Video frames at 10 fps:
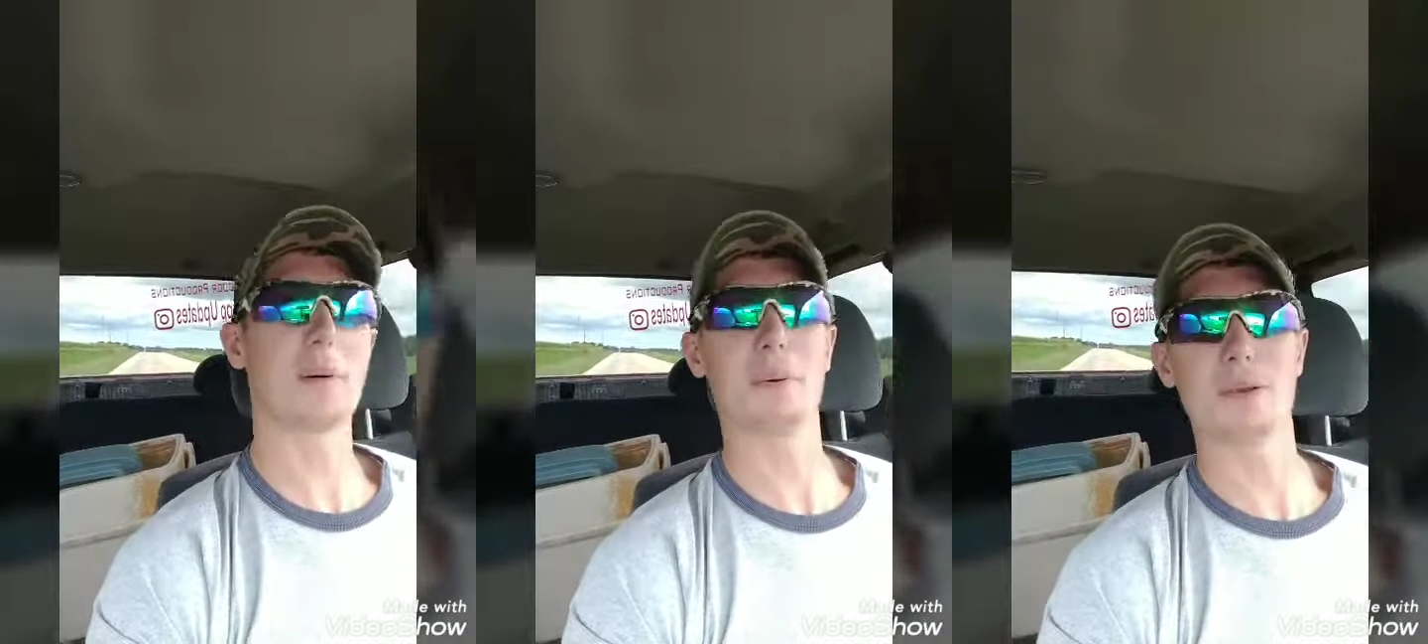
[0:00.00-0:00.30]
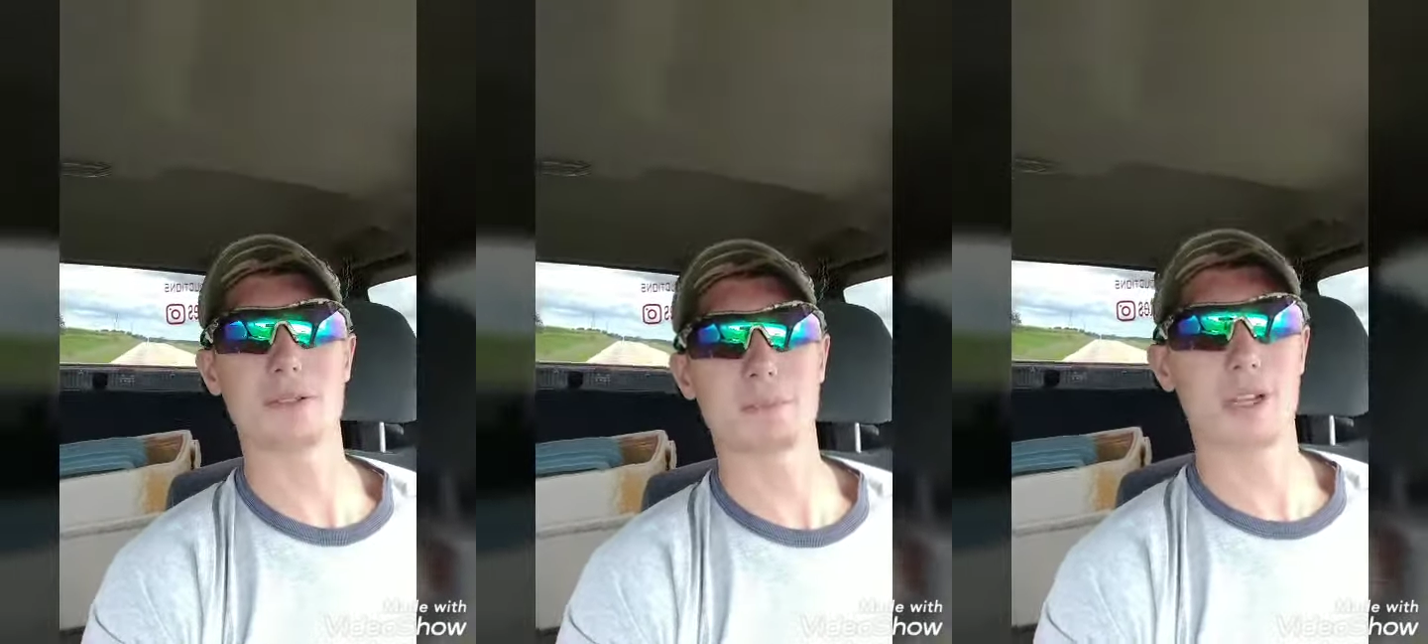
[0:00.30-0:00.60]
I'll
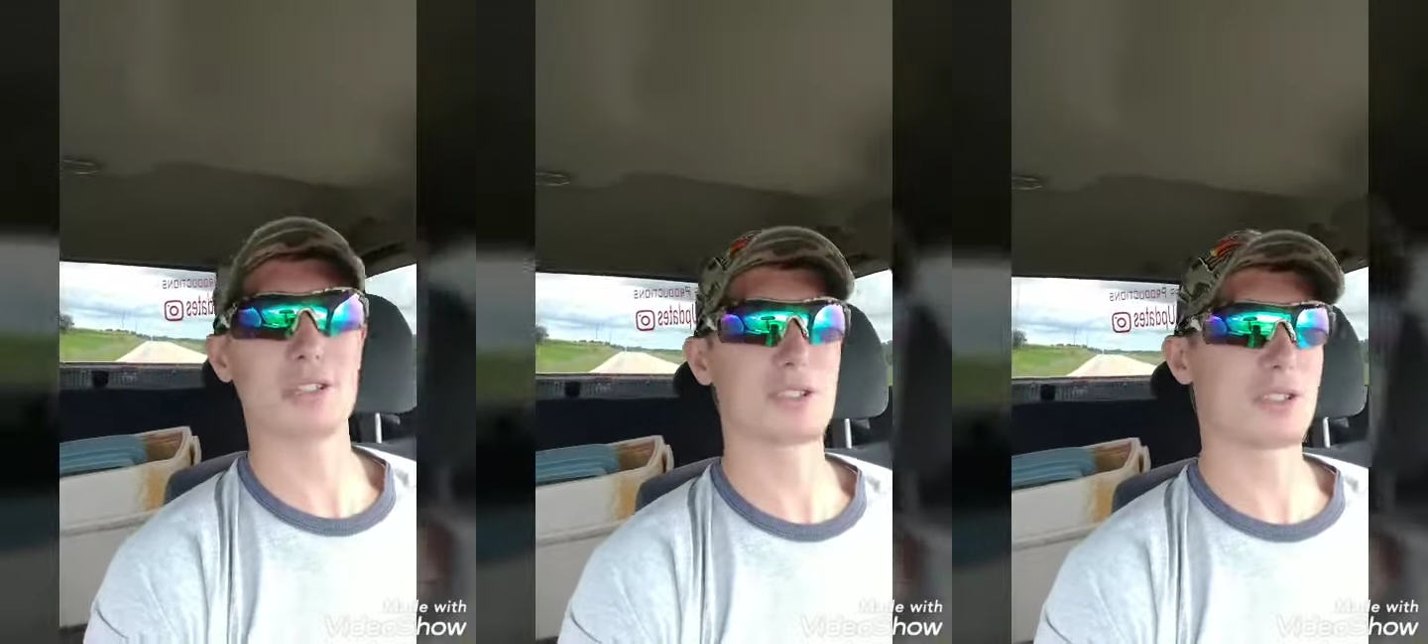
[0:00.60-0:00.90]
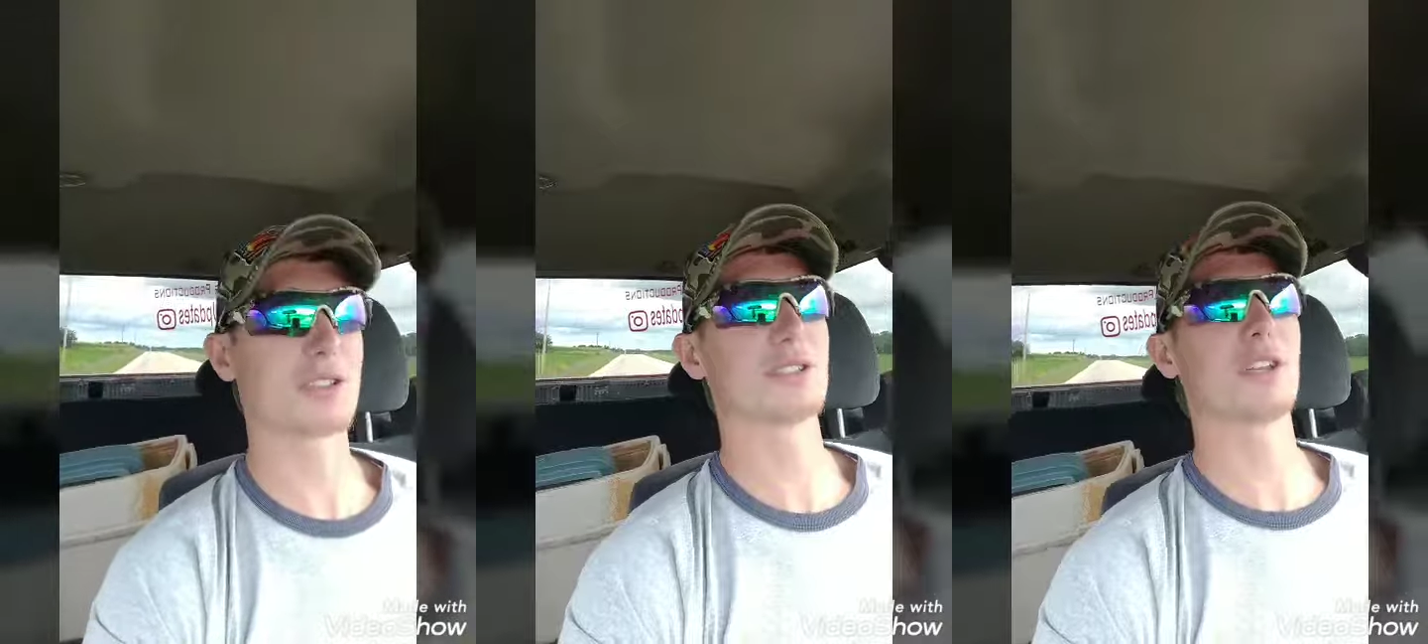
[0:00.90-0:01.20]
post some
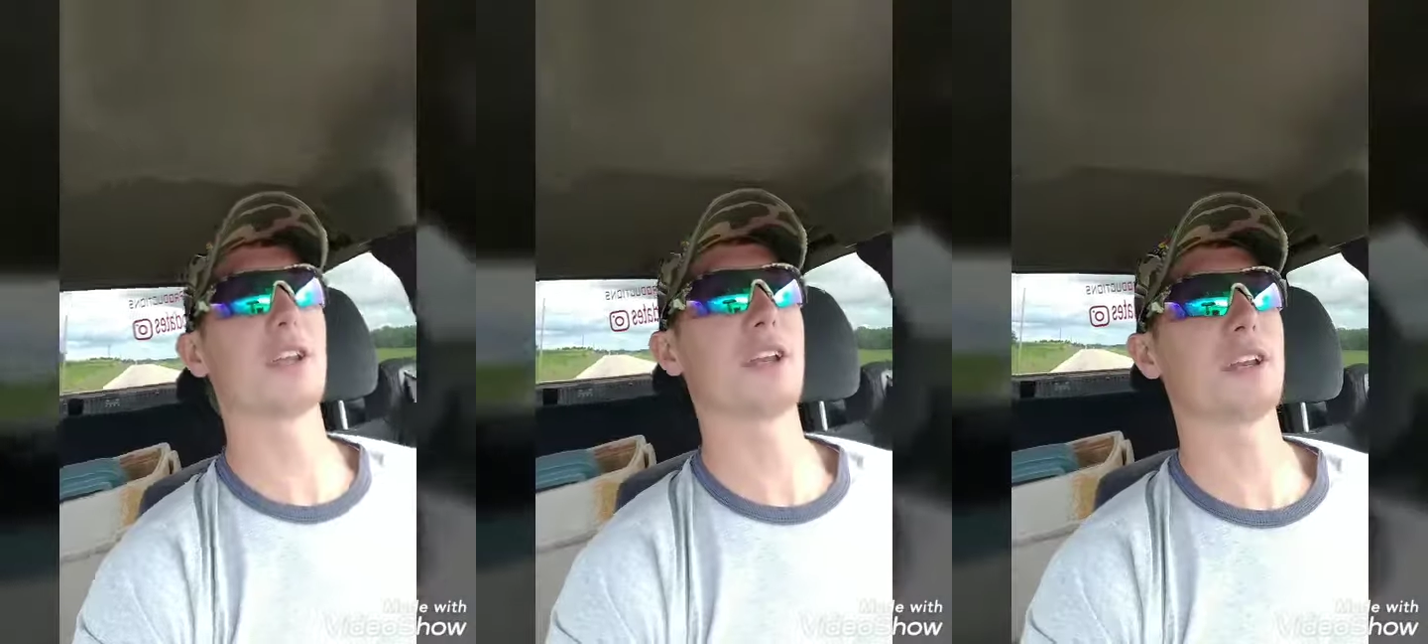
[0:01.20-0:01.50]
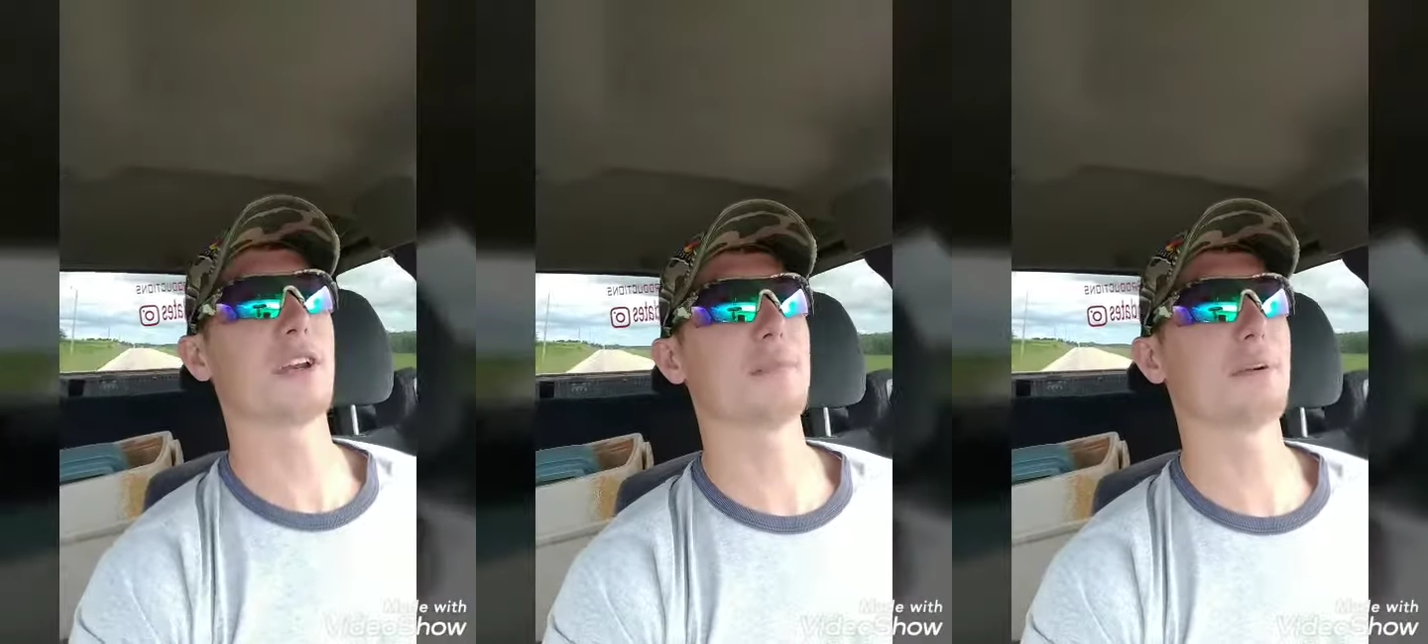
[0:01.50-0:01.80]
pictures in it
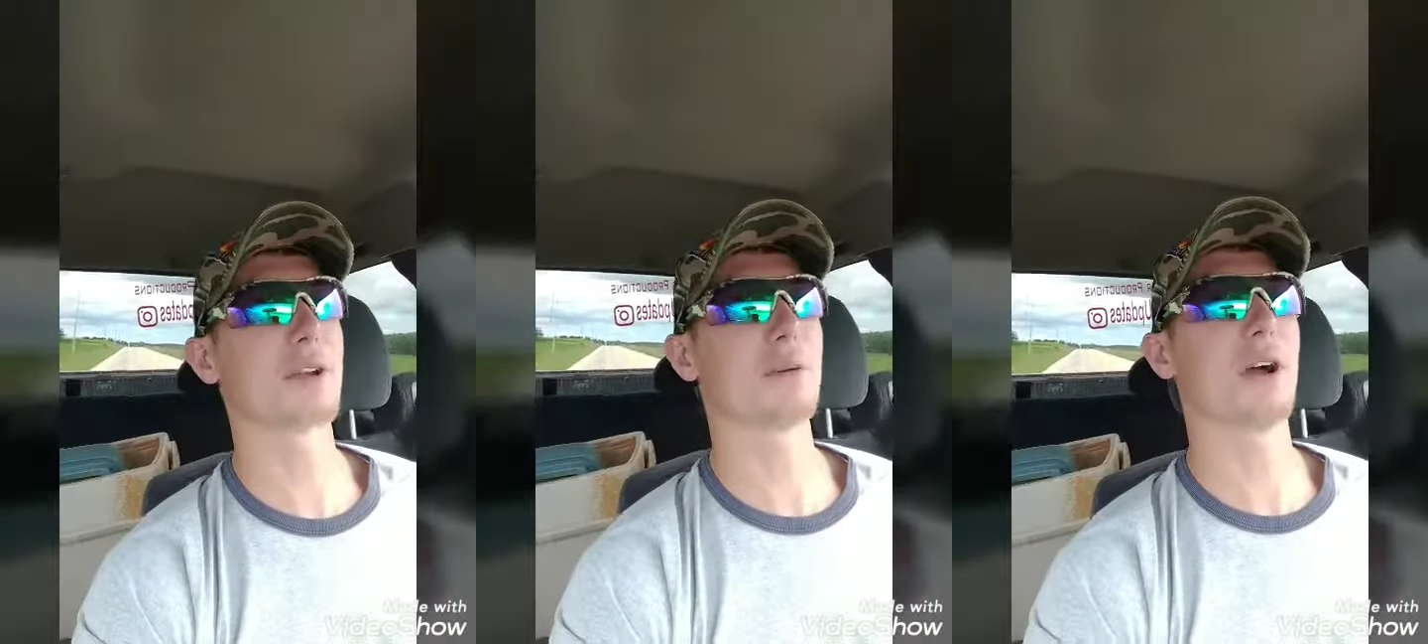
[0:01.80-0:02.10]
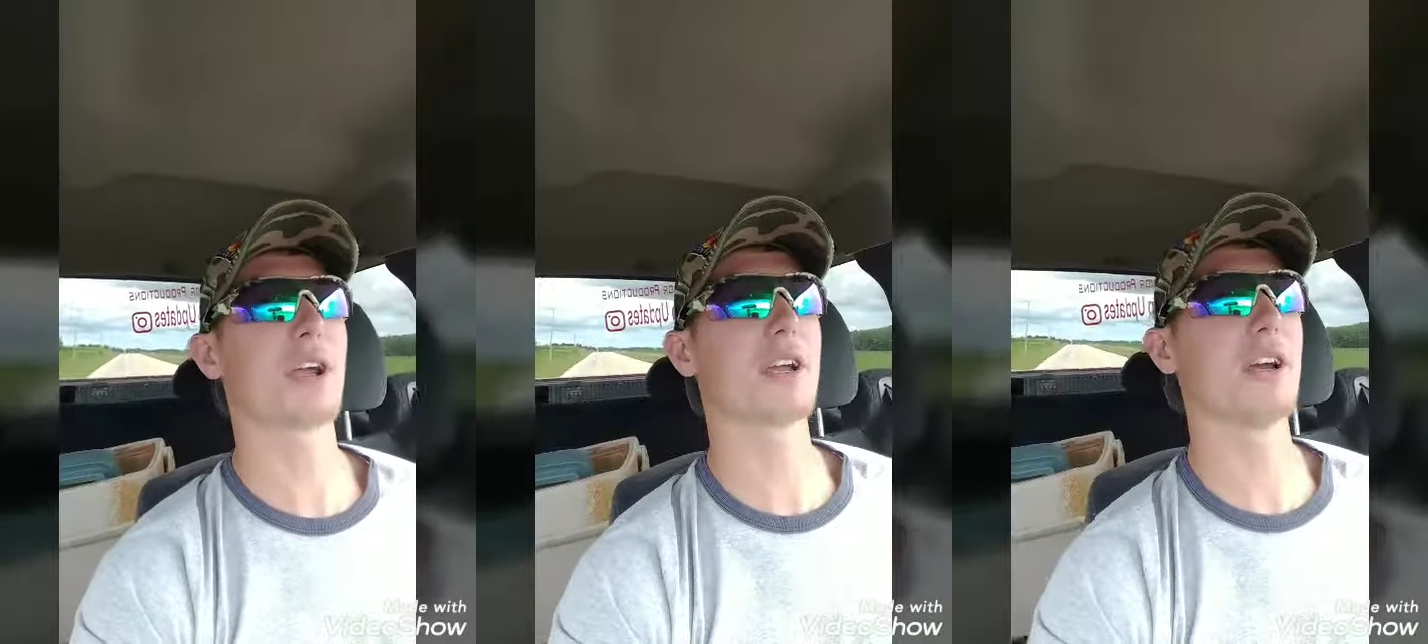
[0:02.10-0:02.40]
here pretty
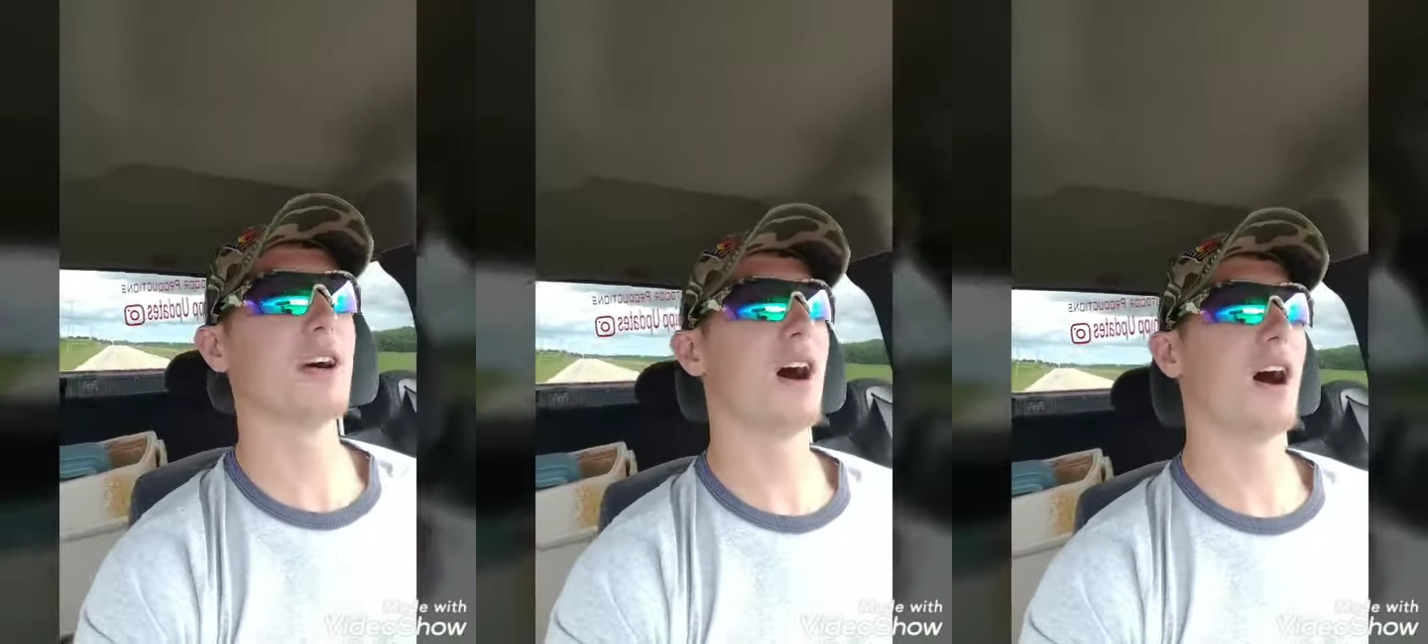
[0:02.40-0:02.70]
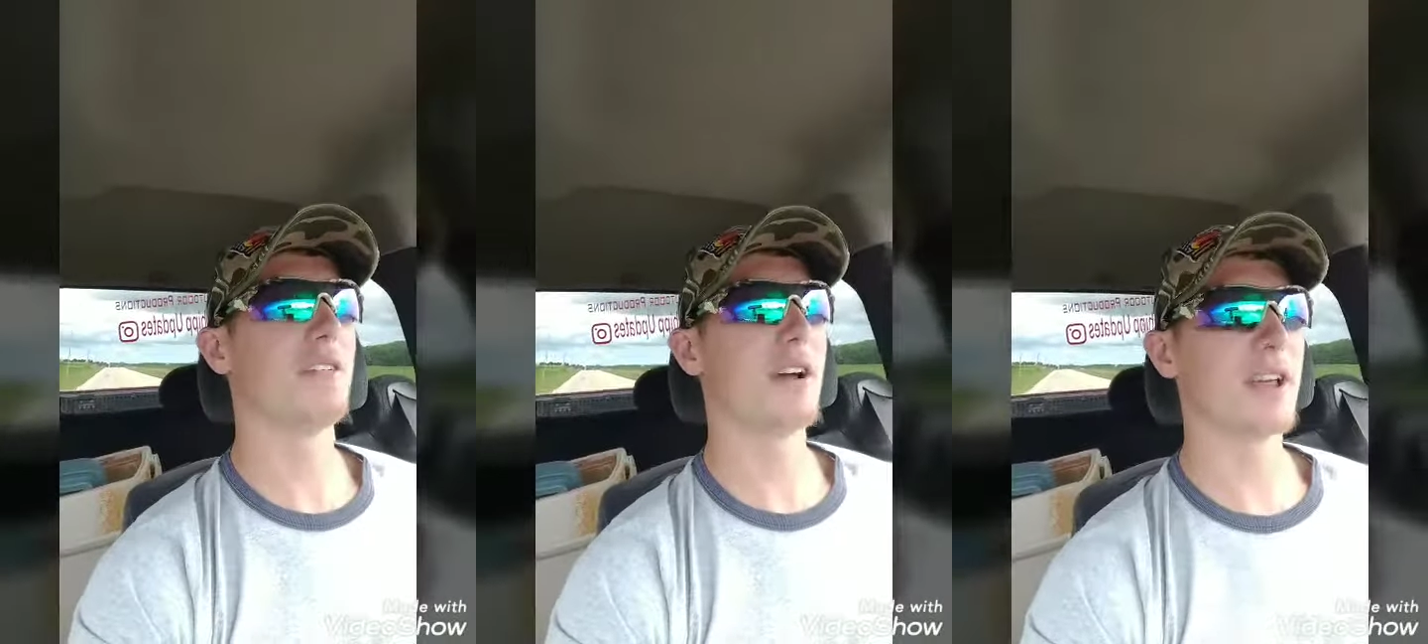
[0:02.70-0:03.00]
quick
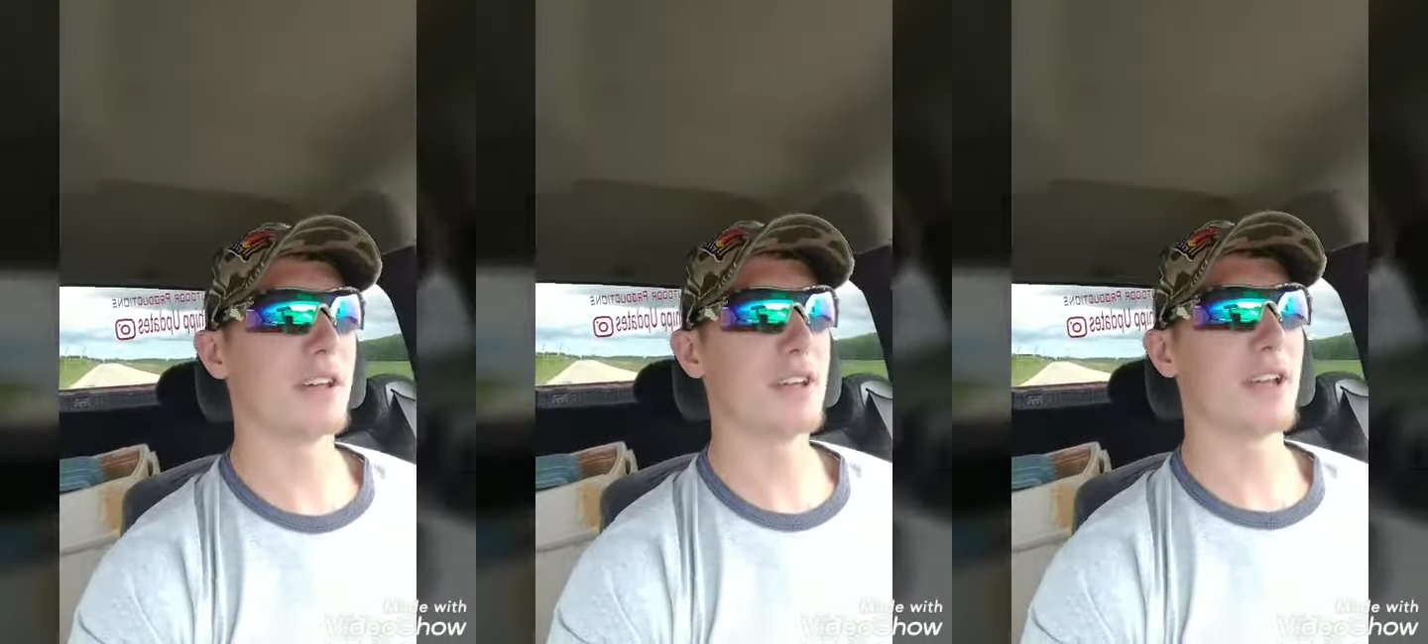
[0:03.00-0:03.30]
of it.